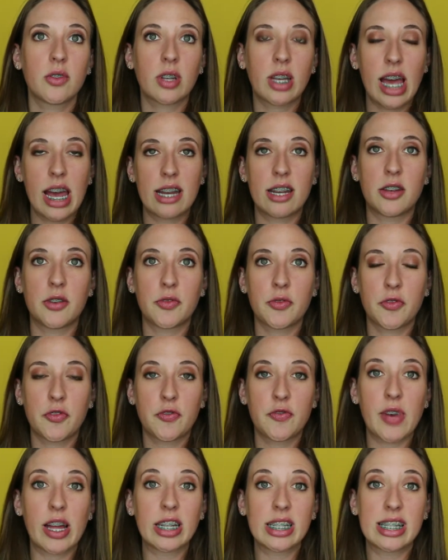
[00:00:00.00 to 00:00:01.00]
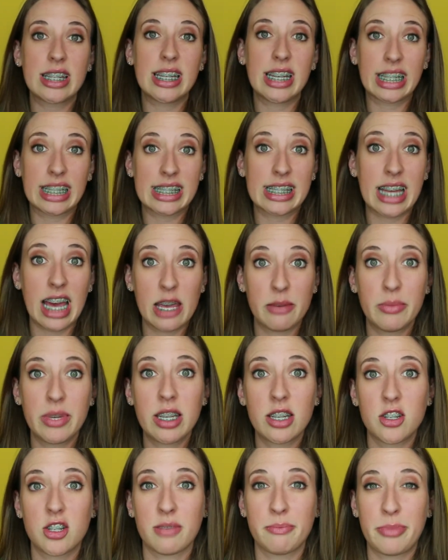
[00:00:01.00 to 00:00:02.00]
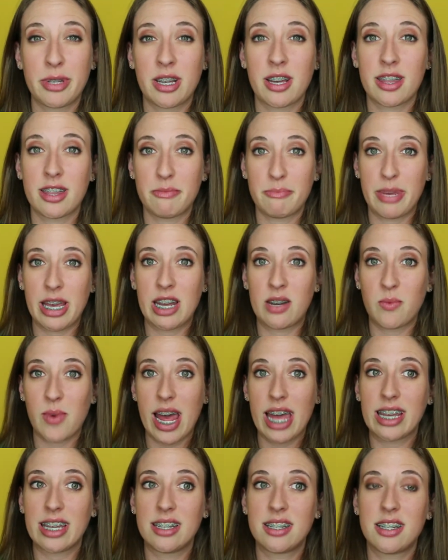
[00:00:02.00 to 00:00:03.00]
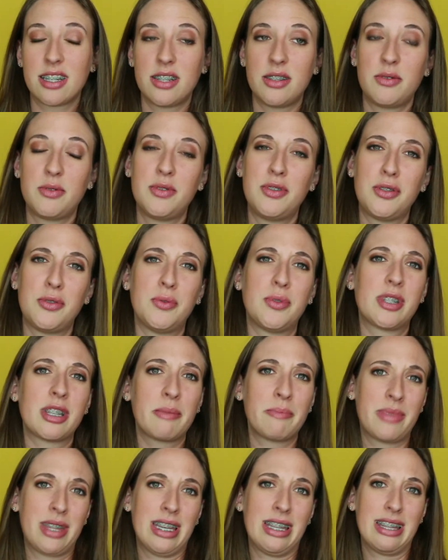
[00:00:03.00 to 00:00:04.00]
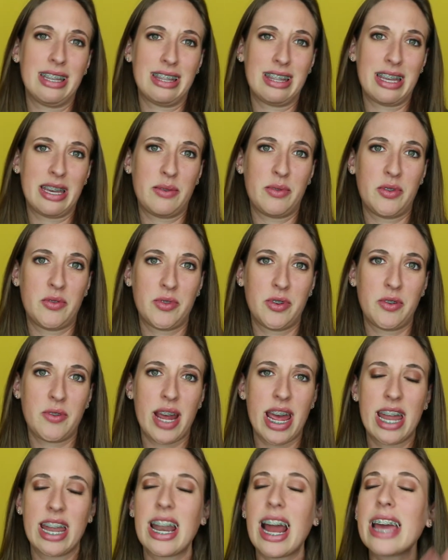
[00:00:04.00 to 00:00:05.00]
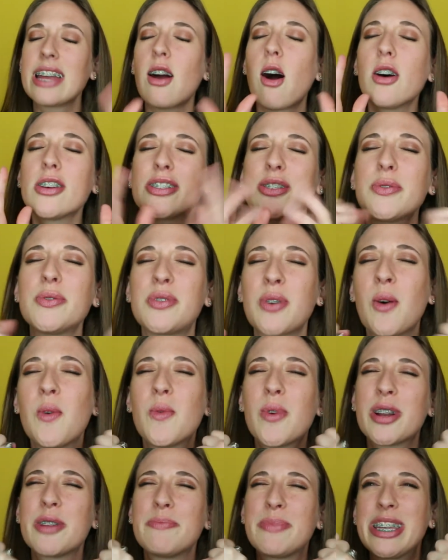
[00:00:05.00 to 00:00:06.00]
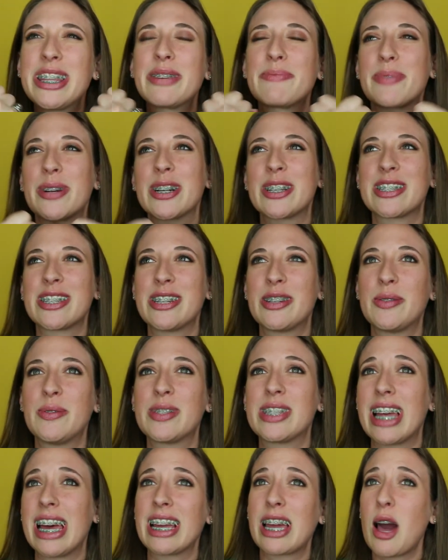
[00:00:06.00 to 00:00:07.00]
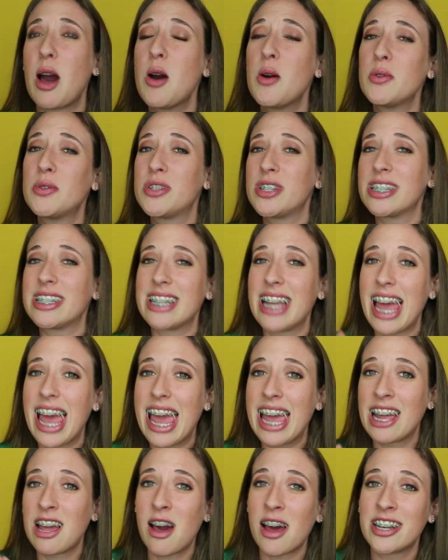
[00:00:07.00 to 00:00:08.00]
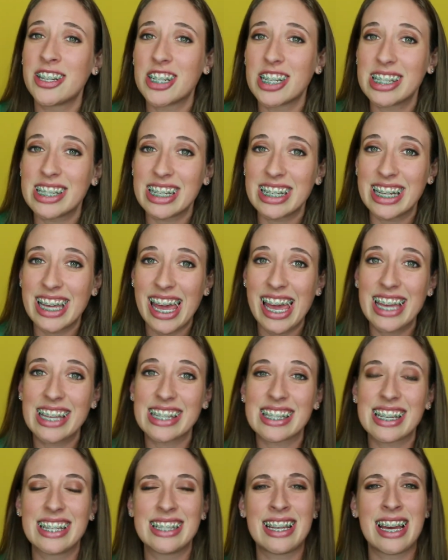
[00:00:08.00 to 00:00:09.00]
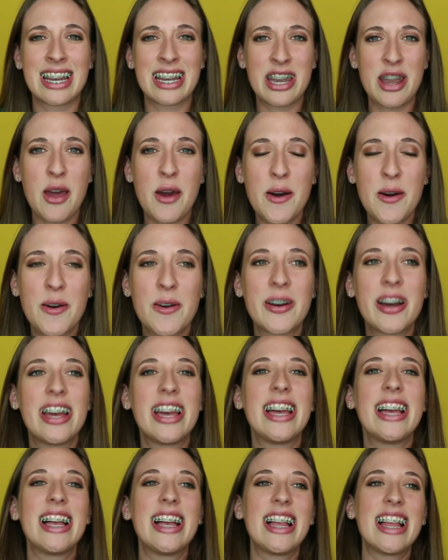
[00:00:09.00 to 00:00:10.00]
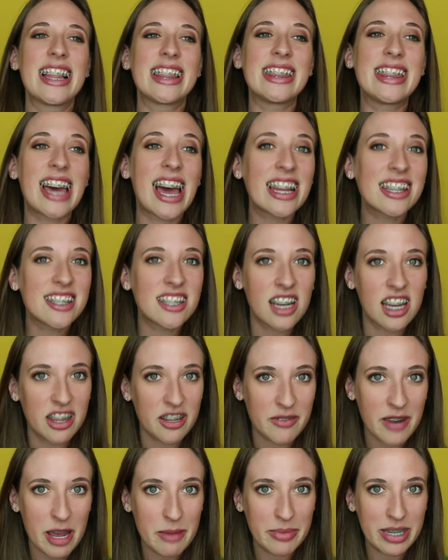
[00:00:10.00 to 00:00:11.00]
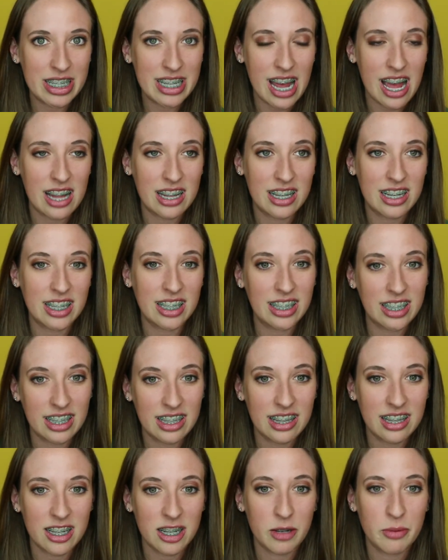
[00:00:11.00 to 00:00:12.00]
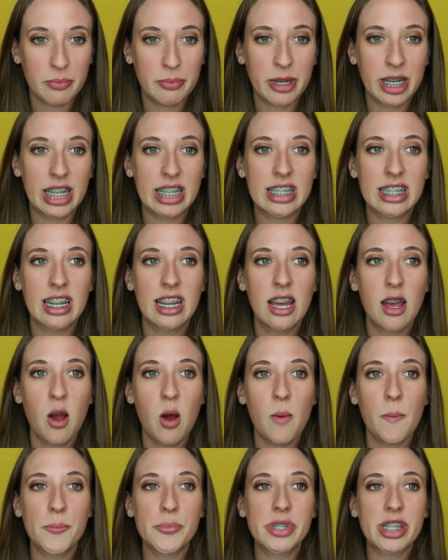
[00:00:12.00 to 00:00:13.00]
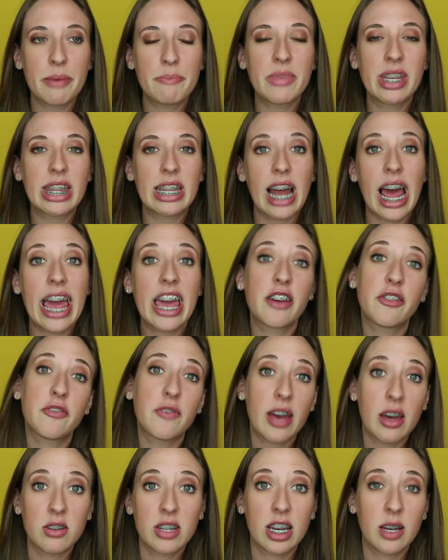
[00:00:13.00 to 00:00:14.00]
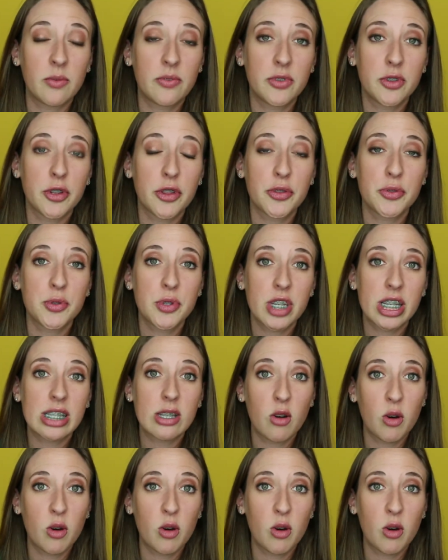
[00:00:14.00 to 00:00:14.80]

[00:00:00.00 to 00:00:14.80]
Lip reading: kind of felt the excitement and jumping on the bandwagon to do something that they would regret. And I also don't want to be the person who's like, oh, just hang on just in case, because I know that's not the right mentality either. But something that I have found helpful through this